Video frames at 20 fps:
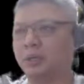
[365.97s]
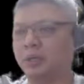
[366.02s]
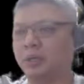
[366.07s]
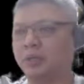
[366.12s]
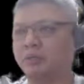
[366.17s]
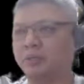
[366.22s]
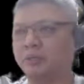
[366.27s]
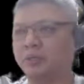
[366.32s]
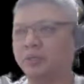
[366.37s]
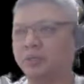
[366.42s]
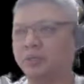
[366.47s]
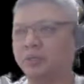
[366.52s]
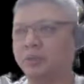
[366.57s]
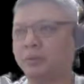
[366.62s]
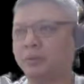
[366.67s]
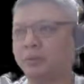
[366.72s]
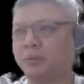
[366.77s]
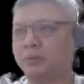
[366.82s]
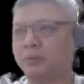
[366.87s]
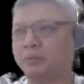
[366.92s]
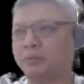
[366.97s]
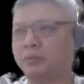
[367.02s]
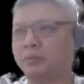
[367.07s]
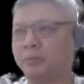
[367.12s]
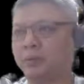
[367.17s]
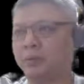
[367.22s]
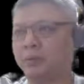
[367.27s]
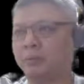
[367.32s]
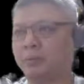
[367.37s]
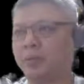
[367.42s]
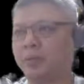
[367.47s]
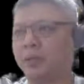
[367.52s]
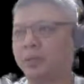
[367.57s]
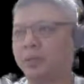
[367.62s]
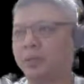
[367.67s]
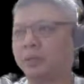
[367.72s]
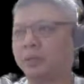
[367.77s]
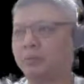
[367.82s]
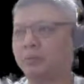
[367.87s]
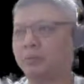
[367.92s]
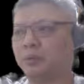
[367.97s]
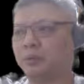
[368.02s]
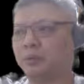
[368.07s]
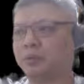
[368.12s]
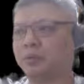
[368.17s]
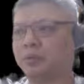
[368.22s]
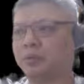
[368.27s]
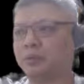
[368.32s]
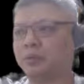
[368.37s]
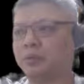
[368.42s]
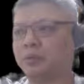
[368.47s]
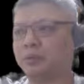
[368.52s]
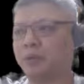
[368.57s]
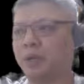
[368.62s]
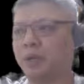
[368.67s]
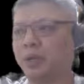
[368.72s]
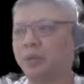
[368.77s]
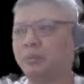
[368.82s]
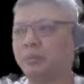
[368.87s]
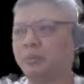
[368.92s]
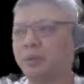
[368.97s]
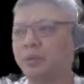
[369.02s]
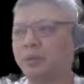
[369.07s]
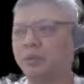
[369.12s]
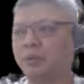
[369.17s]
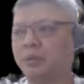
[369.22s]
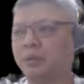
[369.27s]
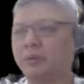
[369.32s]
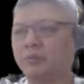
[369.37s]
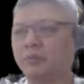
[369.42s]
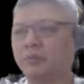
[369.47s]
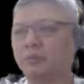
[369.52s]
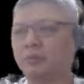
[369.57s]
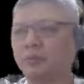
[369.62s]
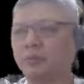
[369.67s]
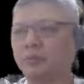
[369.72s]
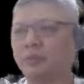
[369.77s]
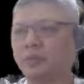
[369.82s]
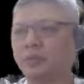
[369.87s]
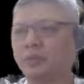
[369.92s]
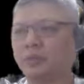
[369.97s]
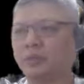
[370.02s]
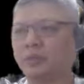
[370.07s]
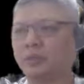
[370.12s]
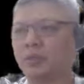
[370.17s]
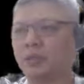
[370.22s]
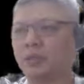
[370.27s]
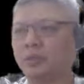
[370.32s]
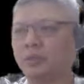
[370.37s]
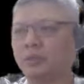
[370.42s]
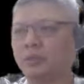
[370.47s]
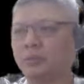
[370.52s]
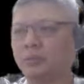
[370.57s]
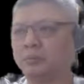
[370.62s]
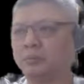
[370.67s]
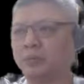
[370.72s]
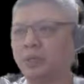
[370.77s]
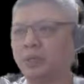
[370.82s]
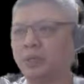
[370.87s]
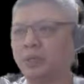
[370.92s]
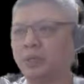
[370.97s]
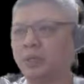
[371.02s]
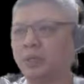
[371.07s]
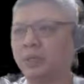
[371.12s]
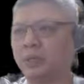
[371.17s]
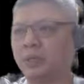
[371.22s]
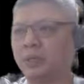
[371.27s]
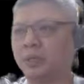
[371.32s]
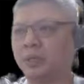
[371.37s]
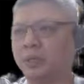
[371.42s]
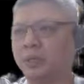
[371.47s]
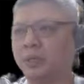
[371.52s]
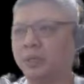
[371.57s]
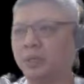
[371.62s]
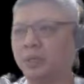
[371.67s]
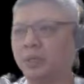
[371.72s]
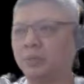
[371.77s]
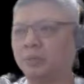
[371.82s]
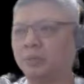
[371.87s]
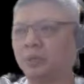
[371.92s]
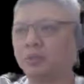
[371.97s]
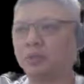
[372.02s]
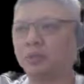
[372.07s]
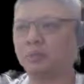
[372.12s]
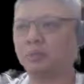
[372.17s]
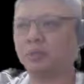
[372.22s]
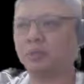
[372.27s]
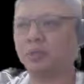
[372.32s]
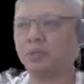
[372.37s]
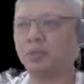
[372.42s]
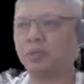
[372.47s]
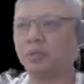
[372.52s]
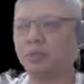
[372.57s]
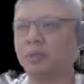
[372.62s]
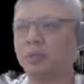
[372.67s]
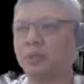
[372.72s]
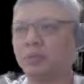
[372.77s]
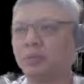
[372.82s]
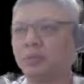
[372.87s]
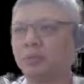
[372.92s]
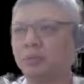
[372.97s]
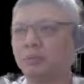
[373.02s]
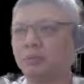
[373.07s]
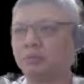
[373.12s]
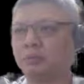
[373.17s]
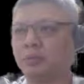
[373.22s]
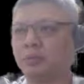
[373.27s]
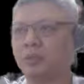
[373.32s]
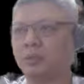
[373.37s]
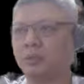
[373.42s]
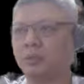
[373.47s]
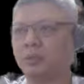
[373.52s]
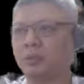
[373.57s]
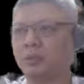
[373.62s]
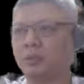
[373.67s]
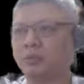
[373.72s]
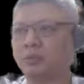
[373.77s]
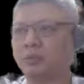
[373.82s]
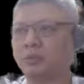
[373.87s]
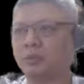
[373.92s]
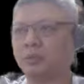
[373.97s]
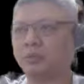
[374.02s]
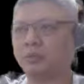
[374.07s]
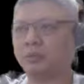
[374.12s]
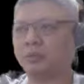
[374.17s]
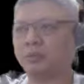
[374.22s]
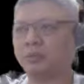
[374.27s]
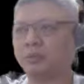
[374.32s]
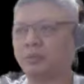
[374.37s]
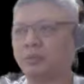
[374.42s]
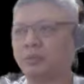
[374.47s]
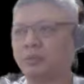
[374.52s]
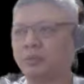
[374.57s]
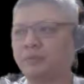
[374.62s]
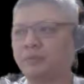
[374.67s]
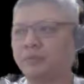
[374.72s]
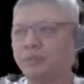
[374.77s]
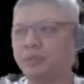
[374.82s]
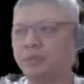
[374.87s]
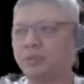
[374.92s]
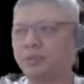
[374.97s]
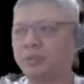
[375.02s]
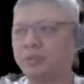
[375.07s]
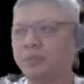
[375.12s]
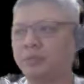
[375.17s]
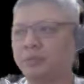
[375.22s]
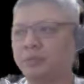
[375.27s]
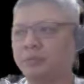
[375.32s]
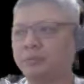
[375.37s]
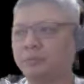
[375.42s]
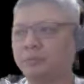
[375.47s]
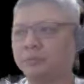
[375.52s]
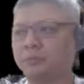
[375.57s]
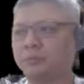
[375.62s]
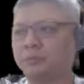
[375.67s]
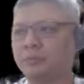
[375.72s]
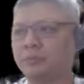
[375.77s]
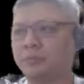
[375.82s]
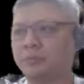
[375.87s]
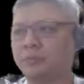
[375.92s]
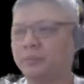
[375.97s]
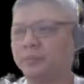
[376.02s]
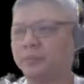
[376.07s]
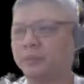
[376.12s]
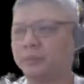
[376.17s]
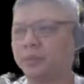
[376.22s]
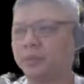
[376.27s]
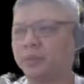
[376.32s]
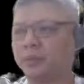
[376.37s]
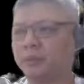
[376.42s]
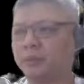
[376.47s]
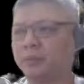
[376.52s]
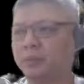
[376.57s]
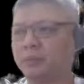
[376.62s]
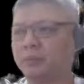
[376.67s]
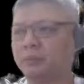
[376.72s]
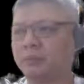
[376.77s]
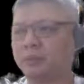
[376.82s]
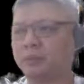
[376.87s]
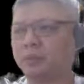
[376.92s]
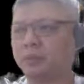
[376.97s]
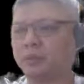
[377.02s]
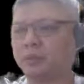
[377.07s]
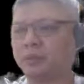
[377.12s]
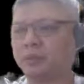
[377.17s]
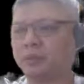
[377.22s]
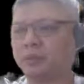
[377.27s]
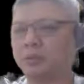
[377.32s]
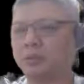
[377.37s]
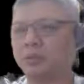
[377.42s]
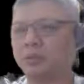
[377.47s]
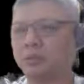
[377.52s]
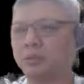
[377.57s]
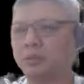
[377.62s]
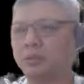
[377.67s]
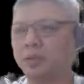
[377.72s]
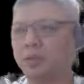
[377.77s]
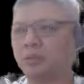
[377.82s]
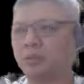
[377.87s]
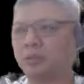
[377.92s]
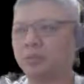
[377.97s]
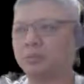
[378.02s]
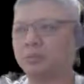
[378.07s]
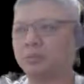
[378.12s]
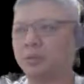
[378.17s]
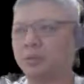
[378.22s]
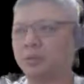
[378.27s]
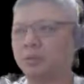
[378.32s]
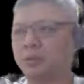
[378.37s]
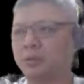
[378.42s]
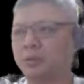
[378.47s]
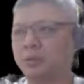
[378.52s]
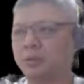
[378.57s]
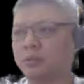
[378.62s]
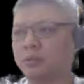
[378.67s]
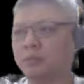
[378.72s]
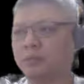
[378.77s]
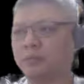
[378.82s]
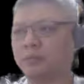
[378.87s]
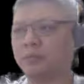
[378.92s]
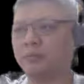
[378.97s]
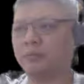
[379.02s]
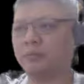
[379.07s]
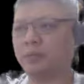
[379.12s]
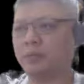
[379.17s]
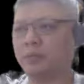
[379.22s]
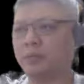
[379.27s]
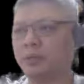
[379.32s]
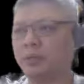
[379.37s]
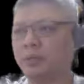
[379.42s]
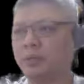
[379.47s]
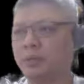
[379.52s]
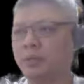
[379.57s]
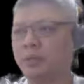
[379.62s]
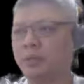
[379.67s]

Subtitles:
gain of material for black, which is why black would have to move his cannon away and possibly adopt the sandwich horse defense formation. Red would continue to charge his pawn across the river,